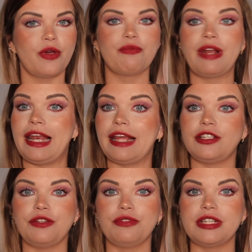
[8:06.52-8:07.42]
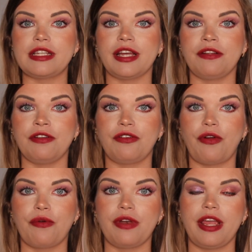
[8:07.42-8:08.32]
I will let you decide on your
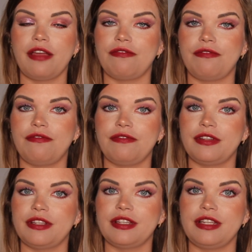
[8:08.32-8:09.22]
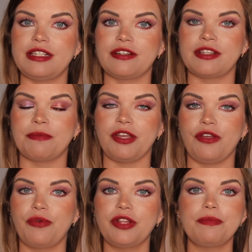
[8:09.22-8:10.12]
own if these are something
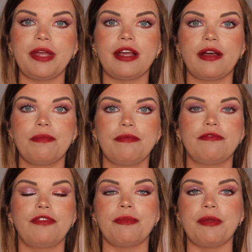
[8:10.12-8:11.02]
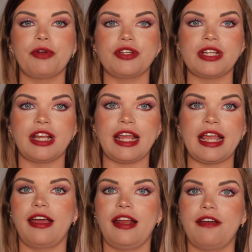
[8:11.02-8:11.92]
you want to pick up. For me
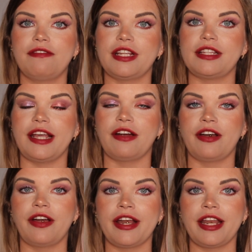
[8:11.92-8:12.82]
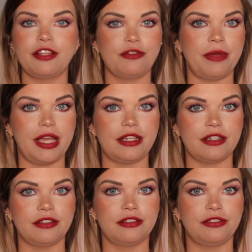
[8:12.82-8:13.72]
personally, I love that they are not too big,
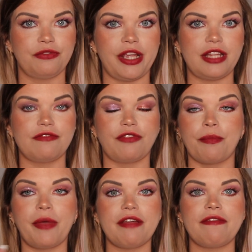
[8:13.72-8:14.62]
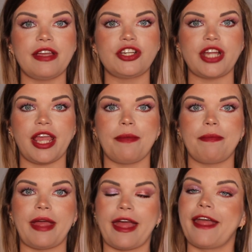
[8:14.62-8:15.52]
they're great for my face
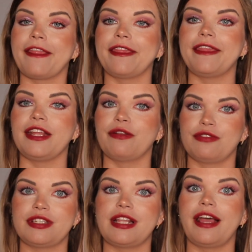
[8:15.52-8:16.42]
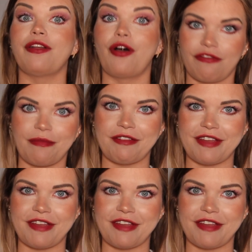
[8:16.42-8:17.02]
shape, and they don't slide off my